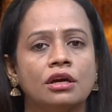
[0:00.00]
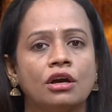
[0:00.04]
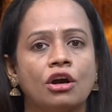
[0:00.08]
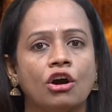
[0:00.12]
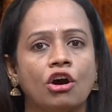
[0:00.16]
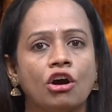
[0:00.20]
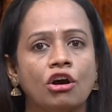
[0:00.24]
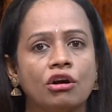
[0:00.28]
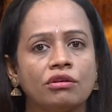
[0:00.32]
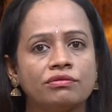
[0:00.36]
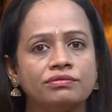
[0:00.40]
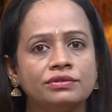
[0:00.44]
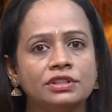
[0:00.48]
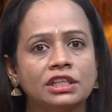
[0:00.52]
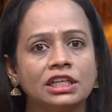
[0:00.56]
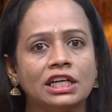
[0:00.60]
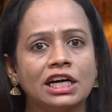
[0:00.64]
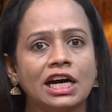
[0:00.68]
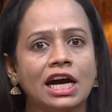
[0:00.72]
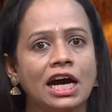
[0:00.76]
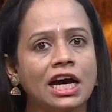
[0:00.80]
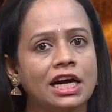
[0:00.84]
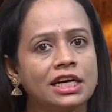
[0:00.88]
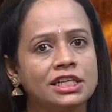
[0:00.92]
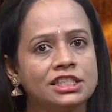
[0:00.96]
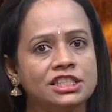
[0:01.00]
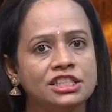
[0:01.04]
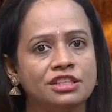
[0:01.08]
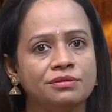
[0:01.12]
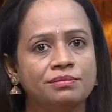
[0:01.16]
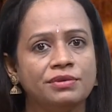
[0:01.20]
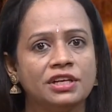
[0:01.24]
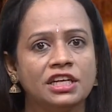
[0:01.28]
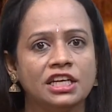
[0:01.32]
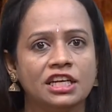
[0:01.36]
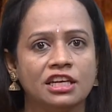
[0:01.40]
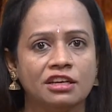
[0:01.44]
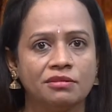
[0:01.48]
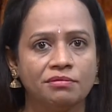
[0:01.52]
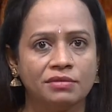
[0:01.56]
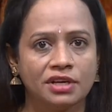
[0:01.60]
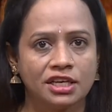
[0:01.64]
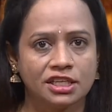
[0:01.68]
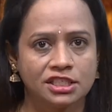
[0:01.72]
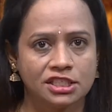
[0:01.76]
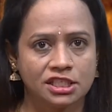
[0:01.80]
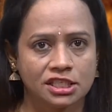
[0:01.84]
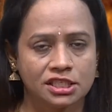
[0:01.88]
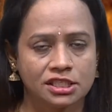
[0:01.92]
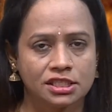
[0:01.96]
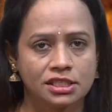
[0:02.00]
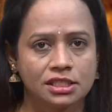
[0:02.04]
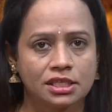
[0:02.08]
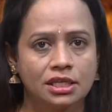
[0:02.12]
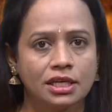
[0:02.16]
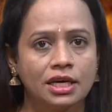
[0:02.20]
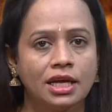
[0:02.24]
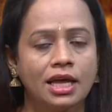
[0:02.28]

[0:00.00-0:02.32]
of the RGB images